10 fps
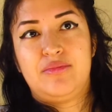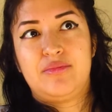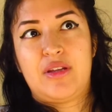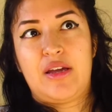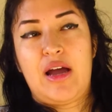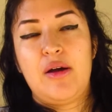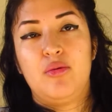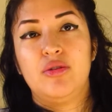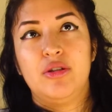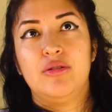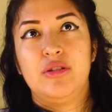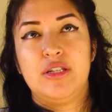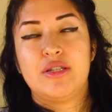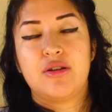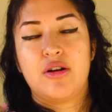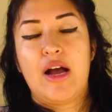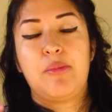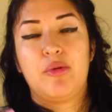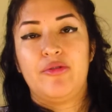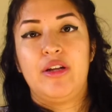Like I will literally start
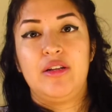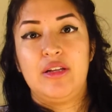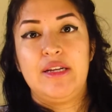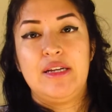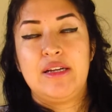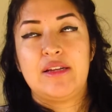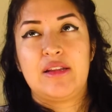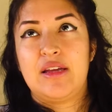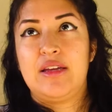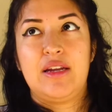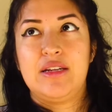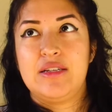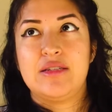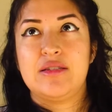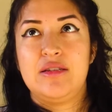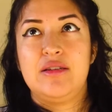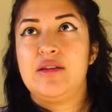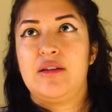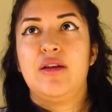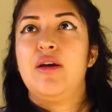hyperventilating and like getting dizzy
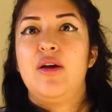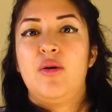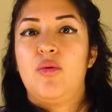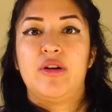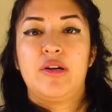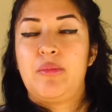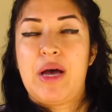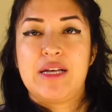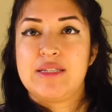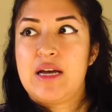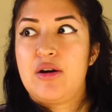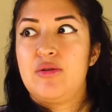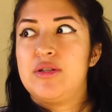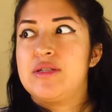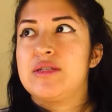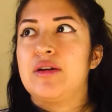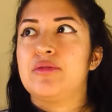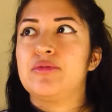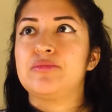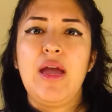and wanting to pass out and
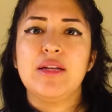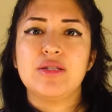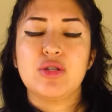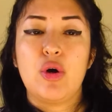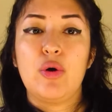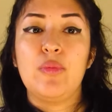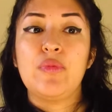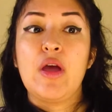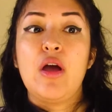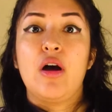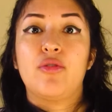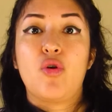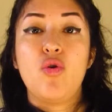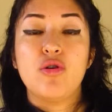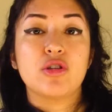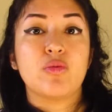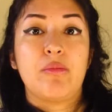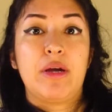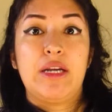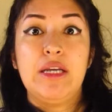stuff. And so of course when
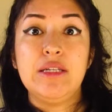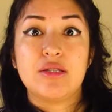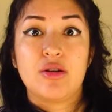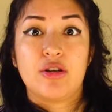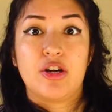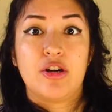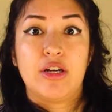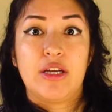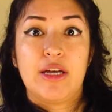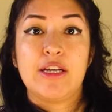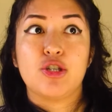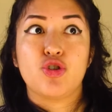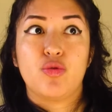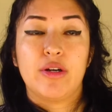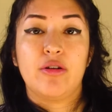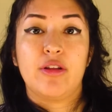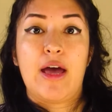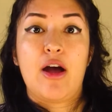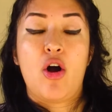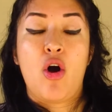my knee started hurting, it triggered
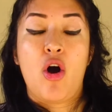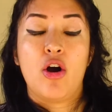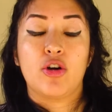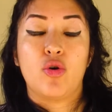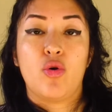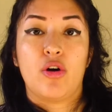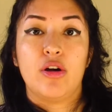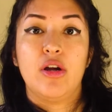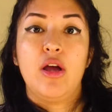that hardcore.